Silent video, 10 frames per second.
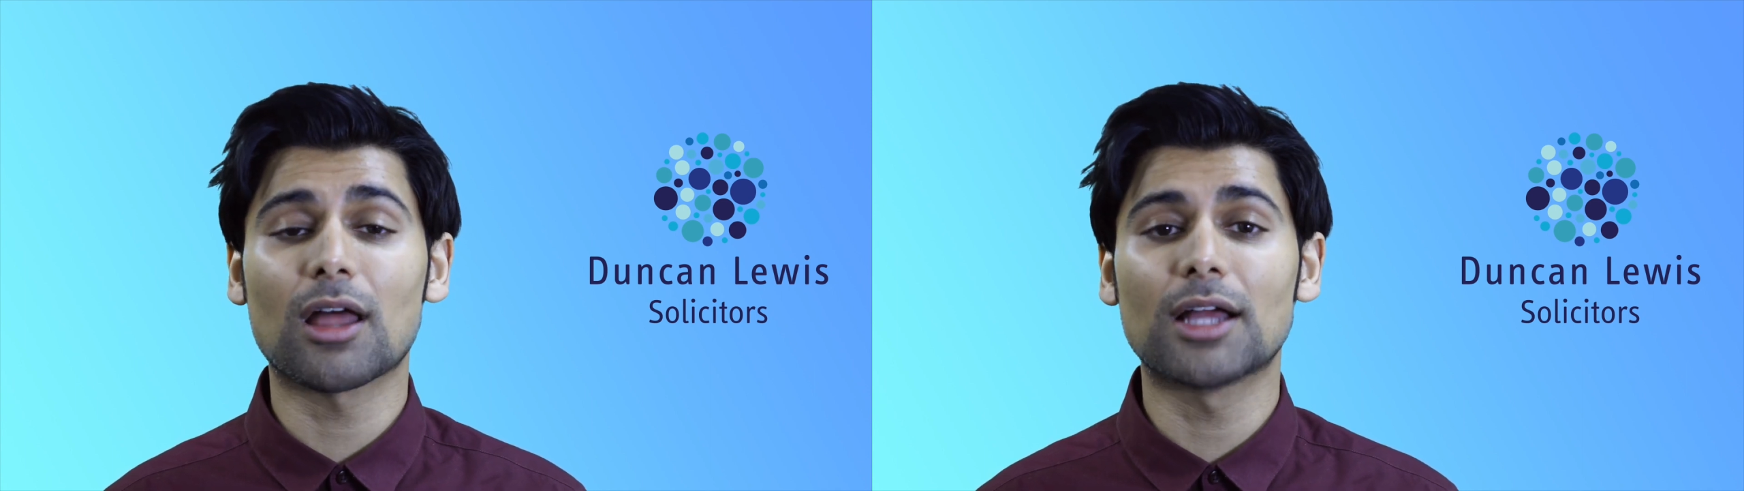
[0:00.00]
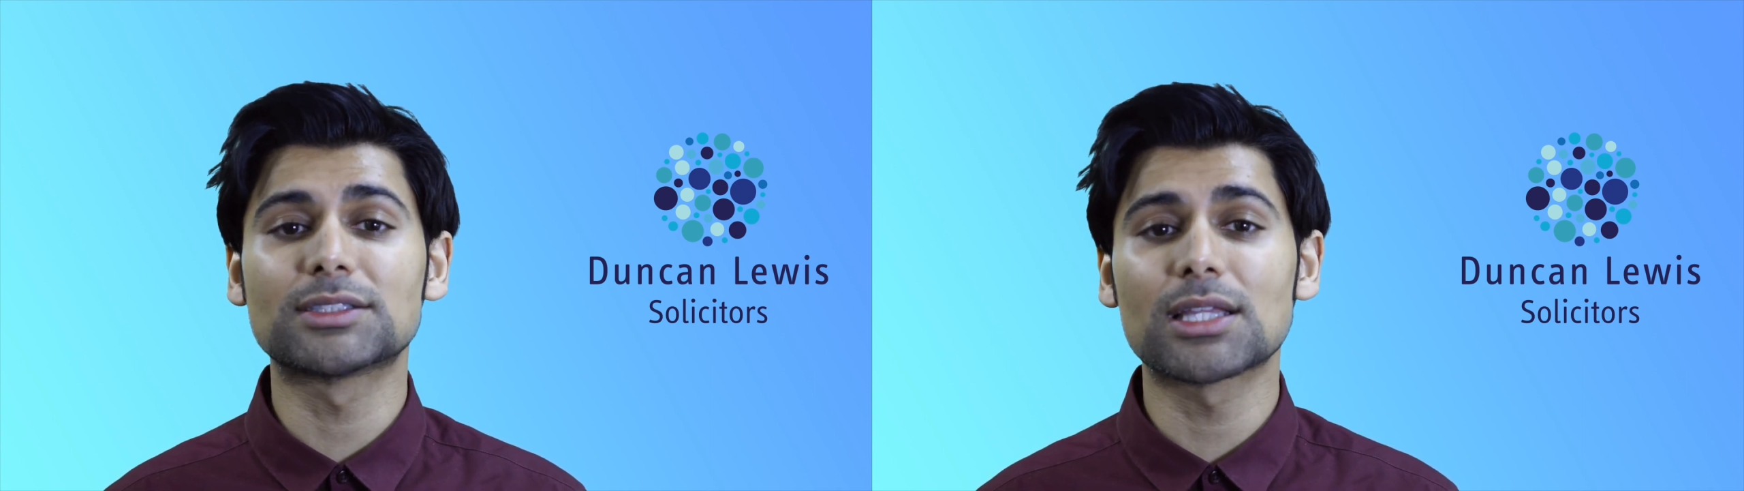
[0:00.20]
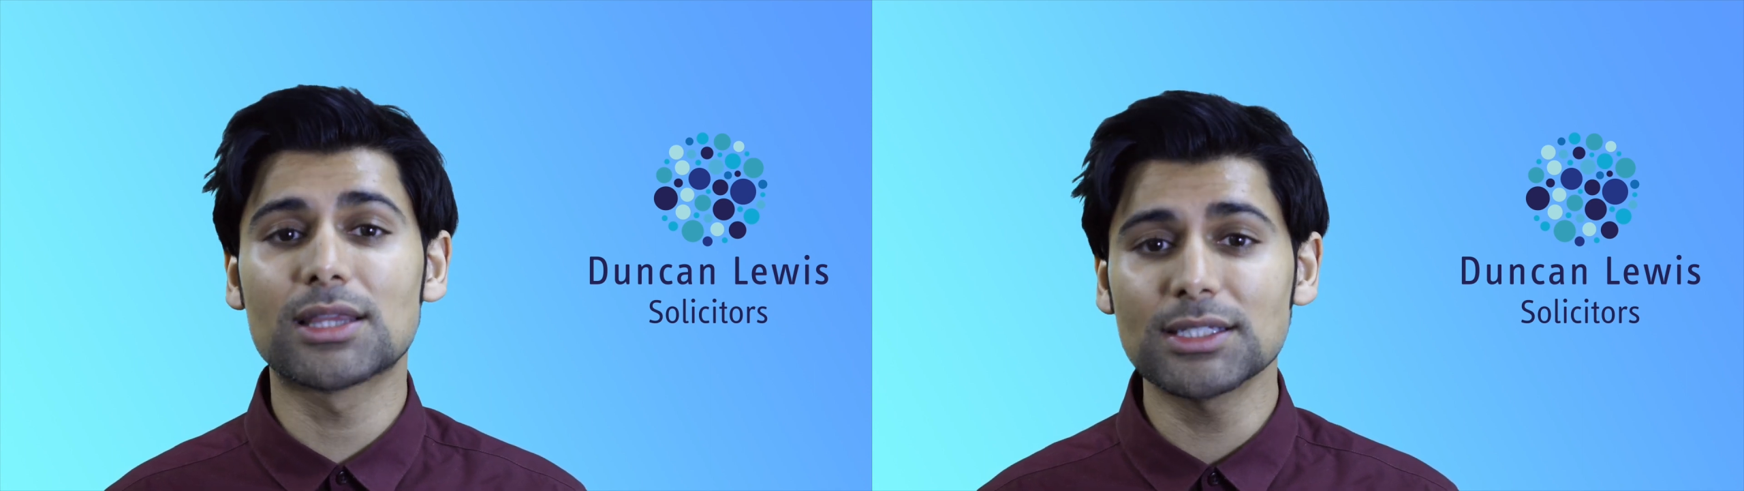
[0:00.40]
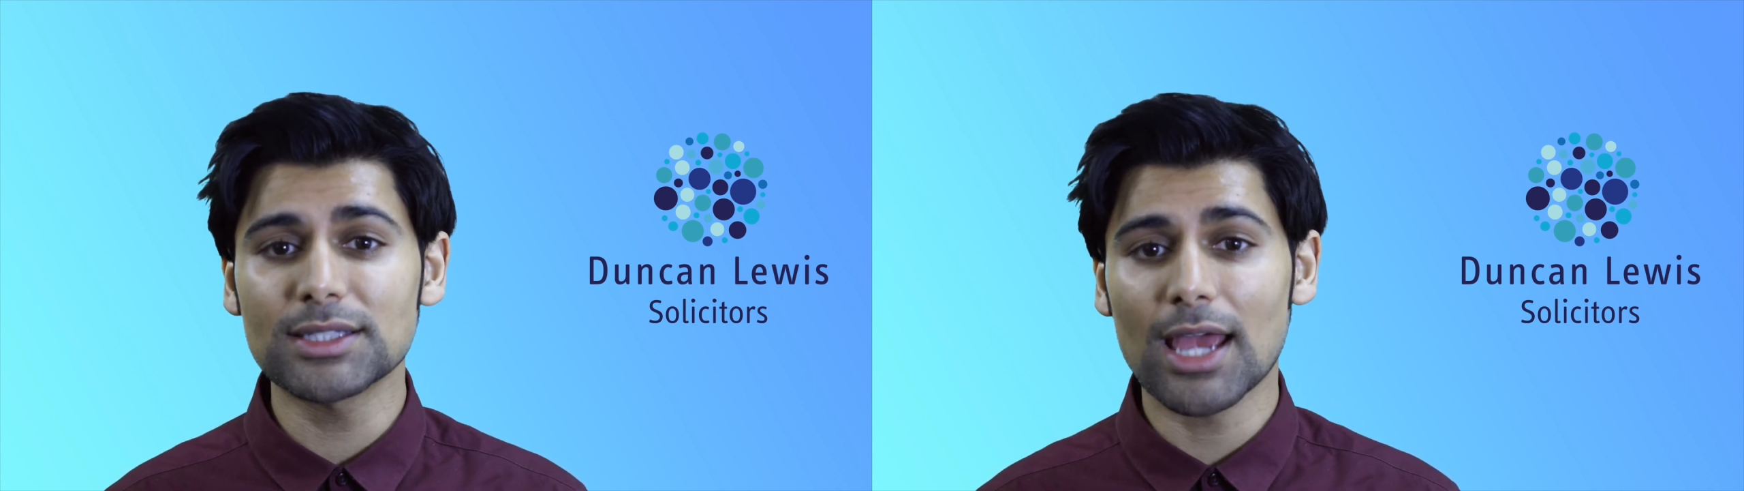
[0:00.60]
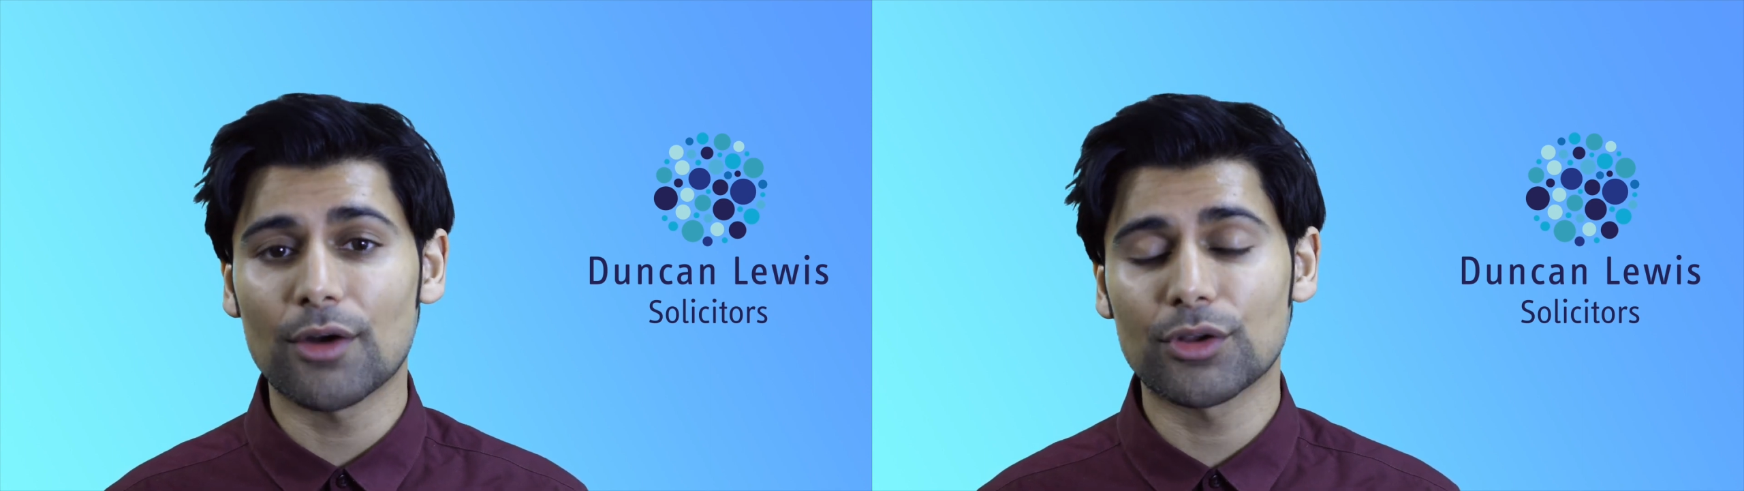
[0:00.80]
clients in
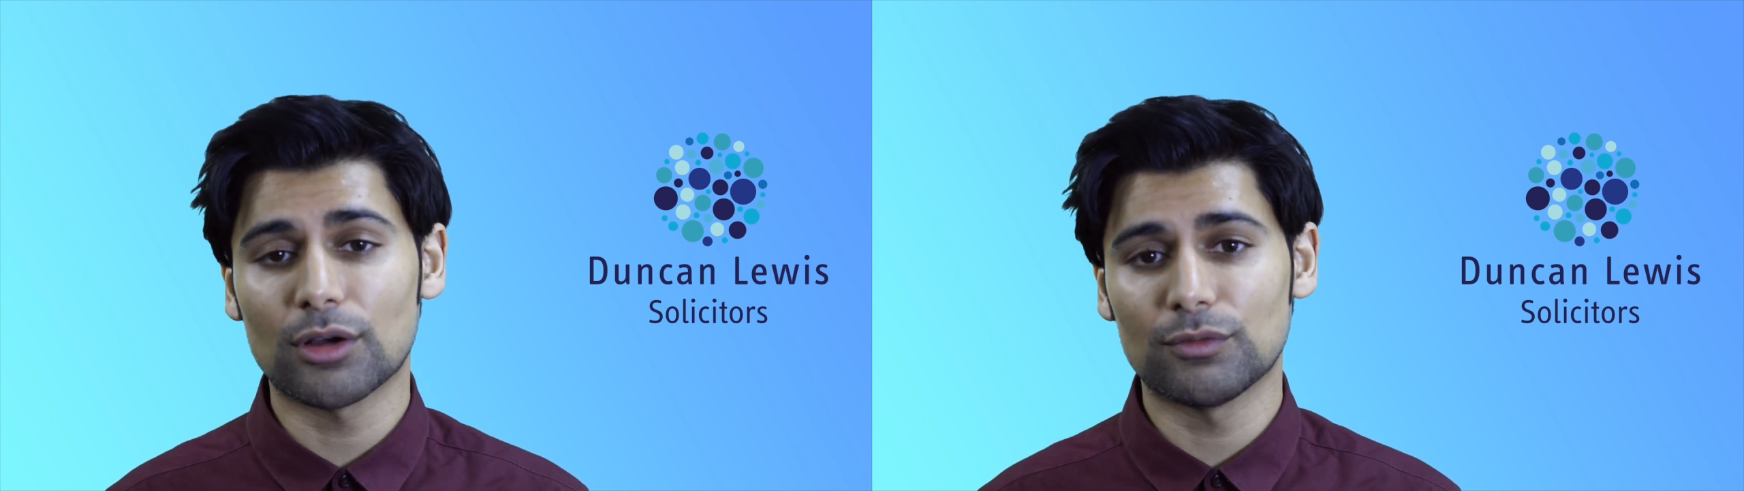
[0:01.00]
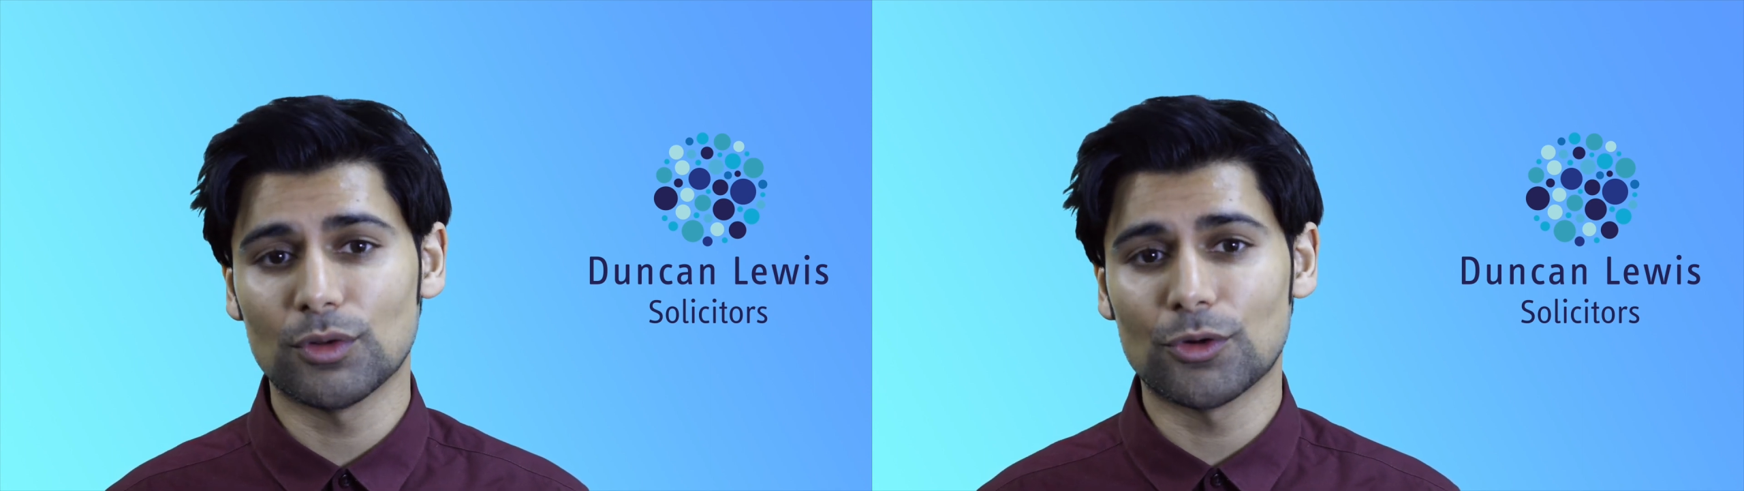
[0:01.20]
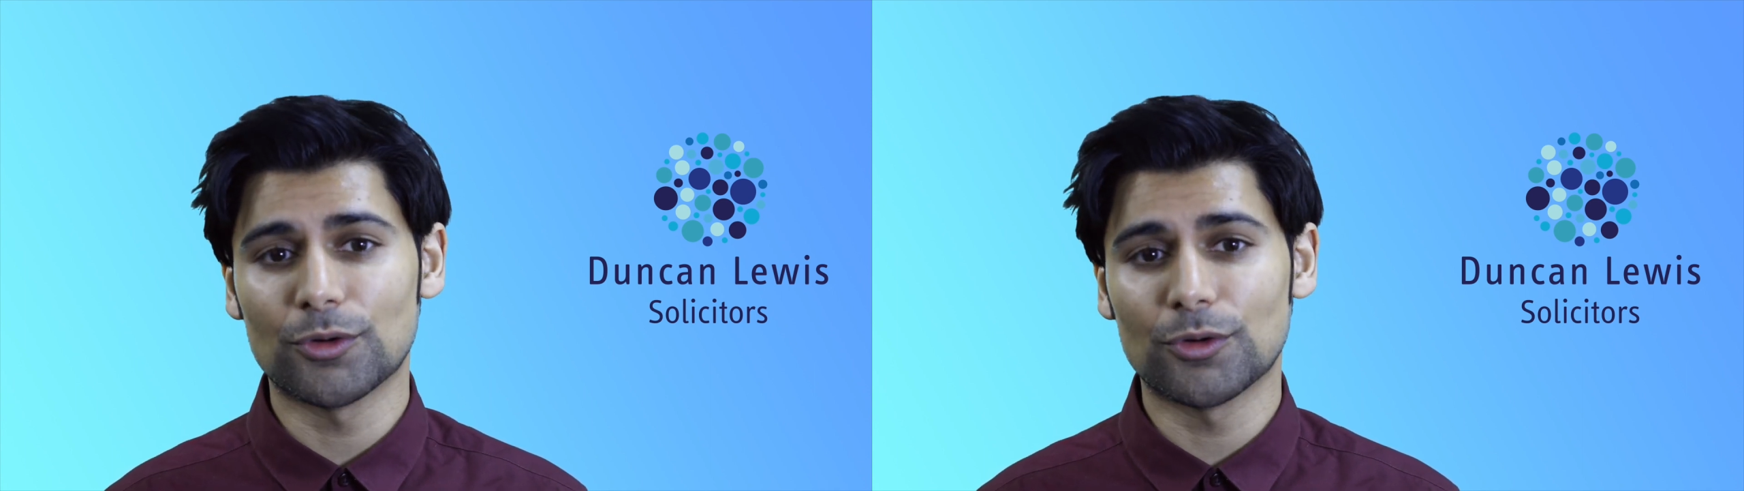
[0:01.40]
this area of